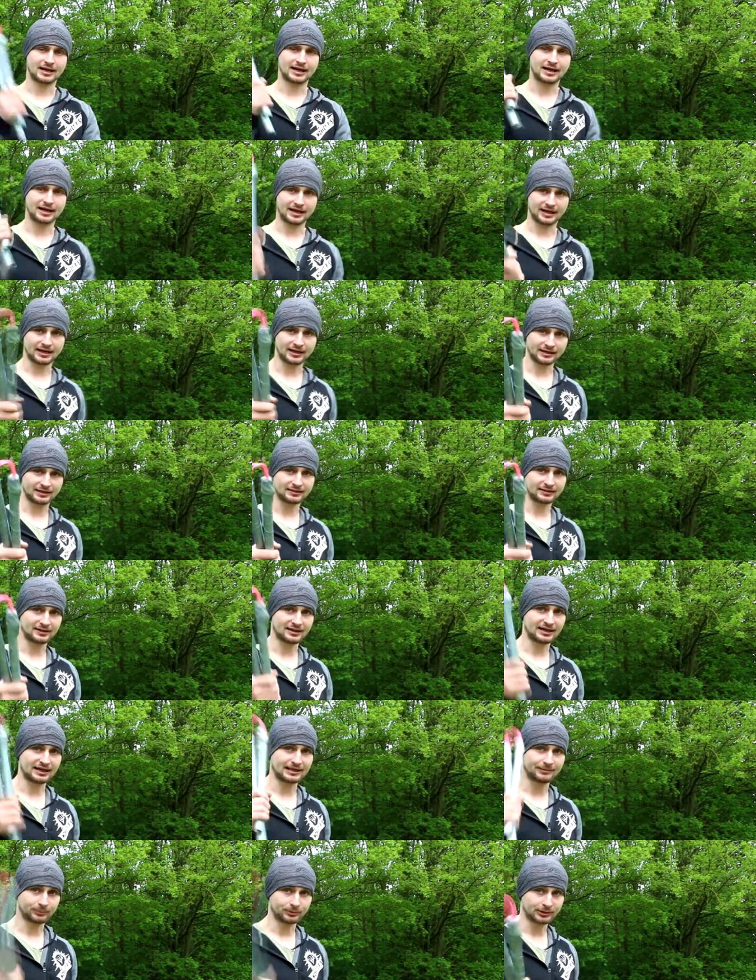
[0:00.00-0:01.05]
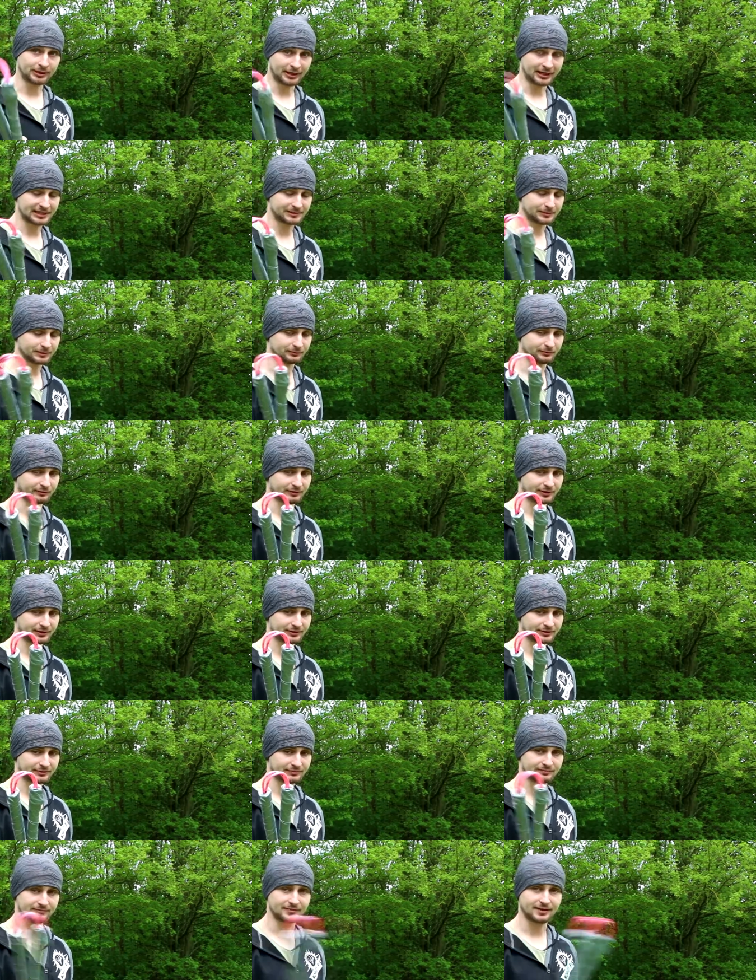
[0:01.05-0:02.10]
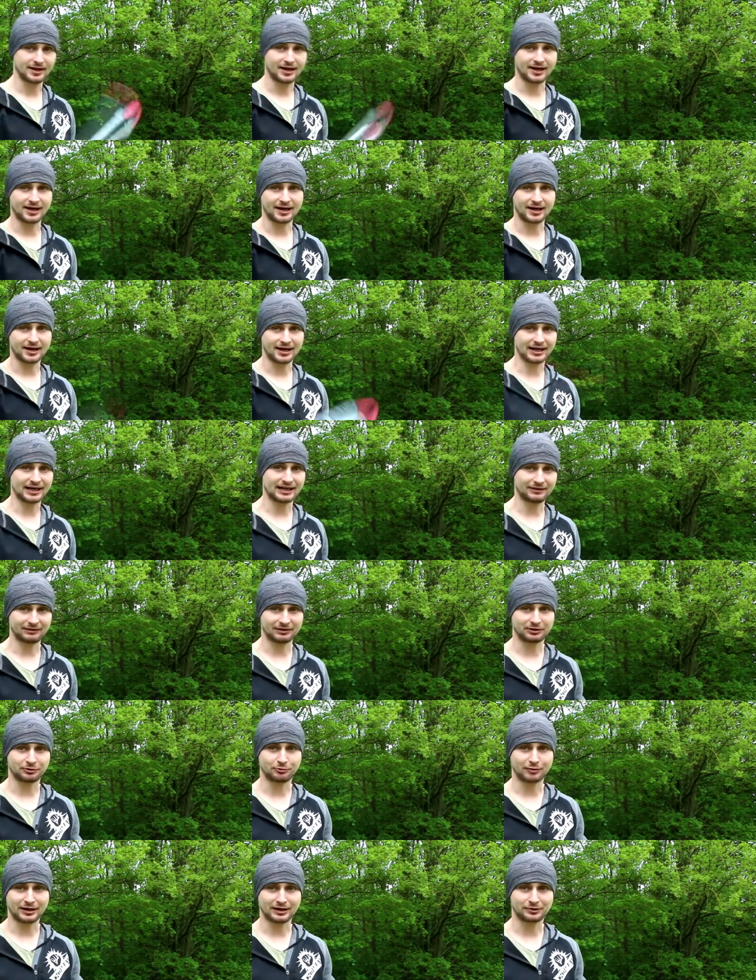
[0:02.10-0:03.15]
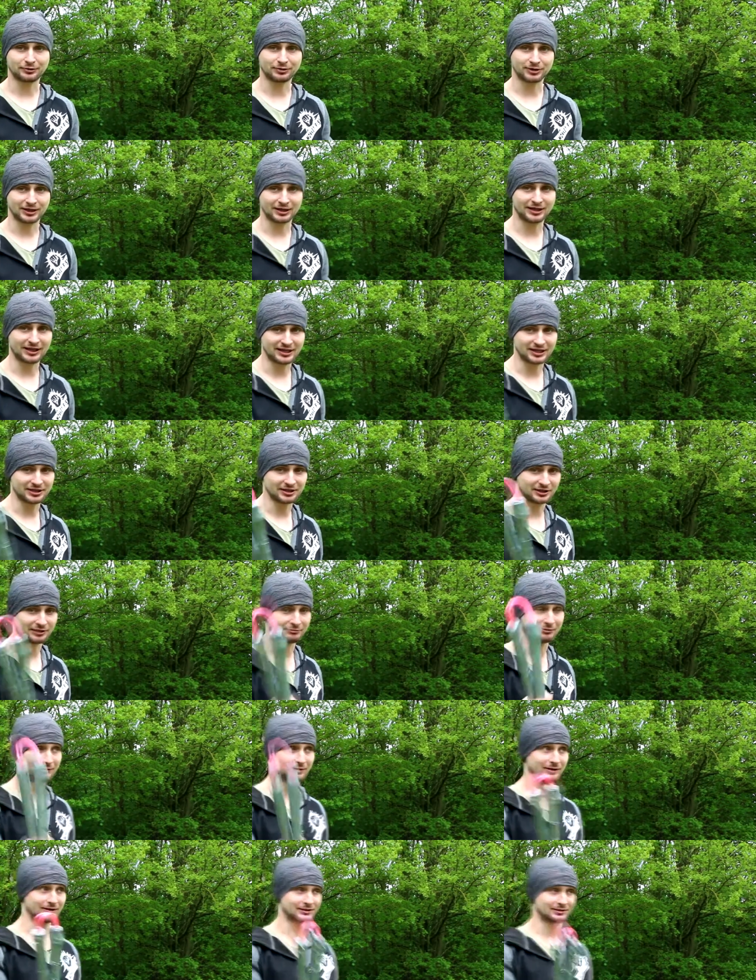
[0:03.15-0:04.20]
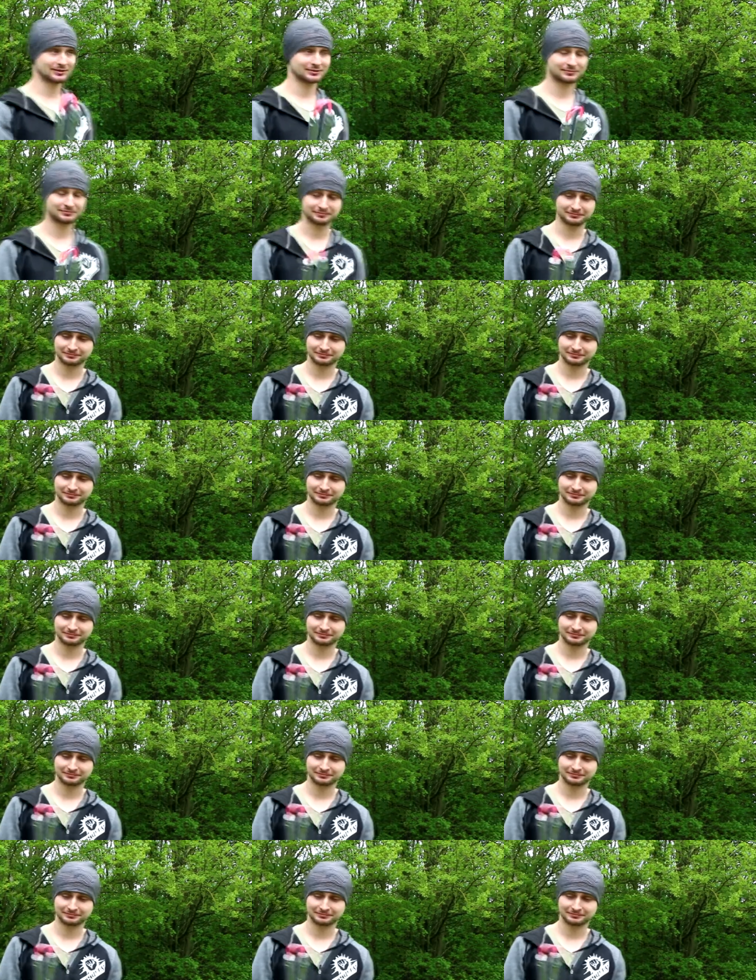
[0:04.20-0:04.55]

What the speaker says: And I'm not an expert with this. I never tried to hit anything with this.